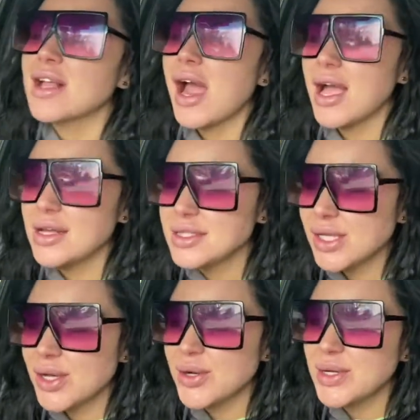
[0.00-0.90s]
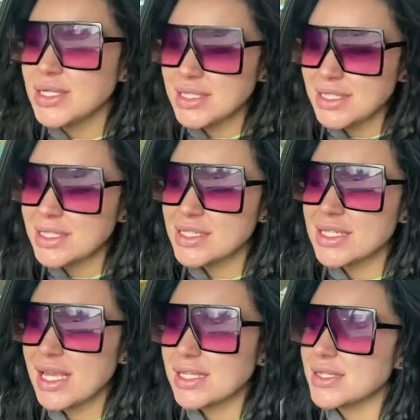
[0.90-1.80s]
I also need
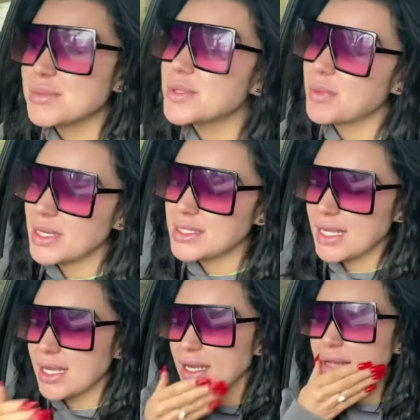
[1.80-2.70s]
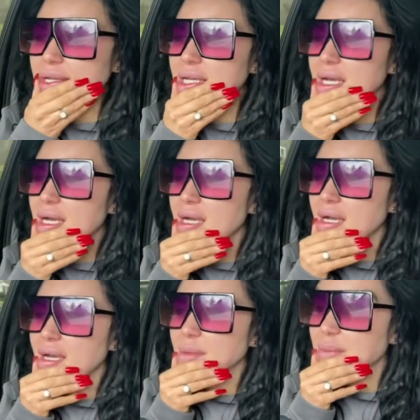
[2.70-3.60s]
to get some spray tan
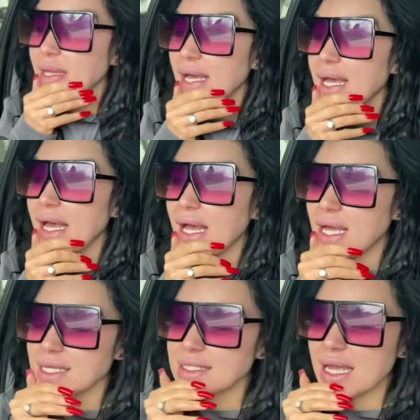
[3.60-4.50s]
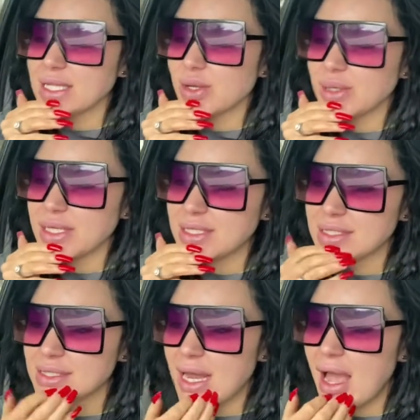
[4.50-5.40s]
because I
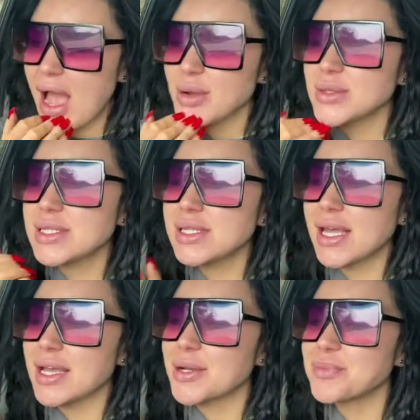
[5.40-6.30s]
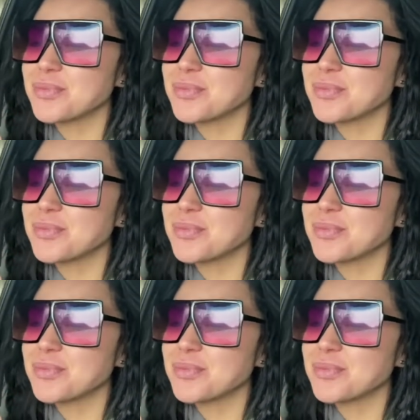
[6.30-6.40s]
noticed I was like